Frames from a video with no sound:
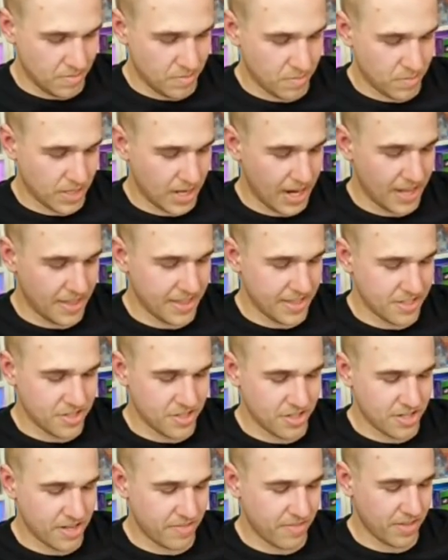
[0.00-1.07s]
But these are
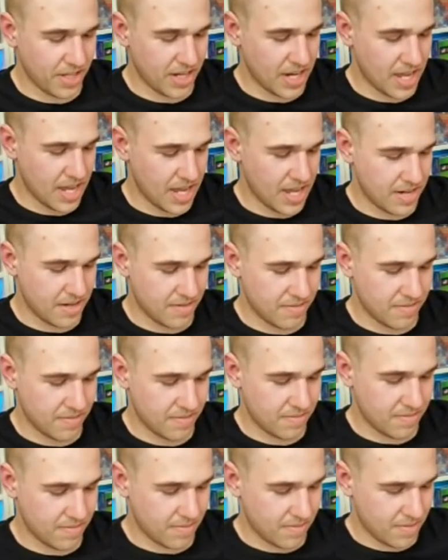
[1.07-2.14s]
definitely not
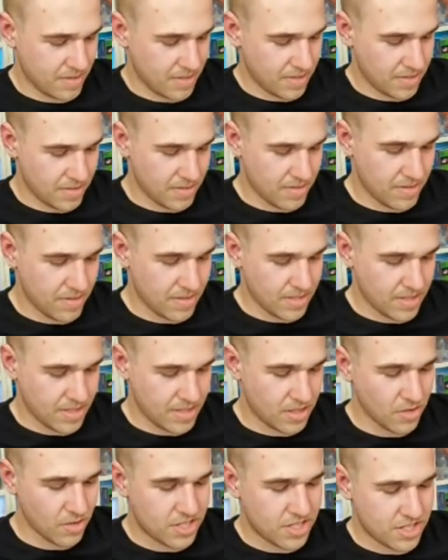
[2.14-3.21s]

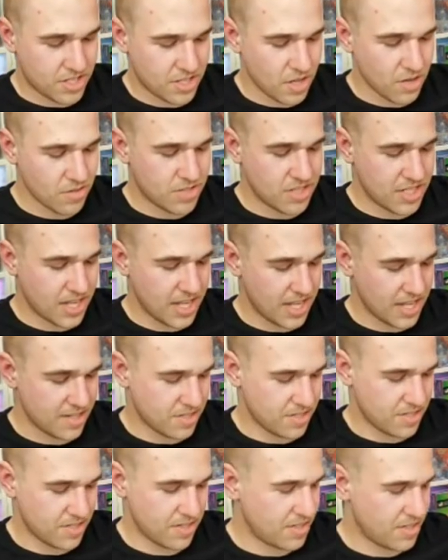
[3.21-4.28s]
those tins.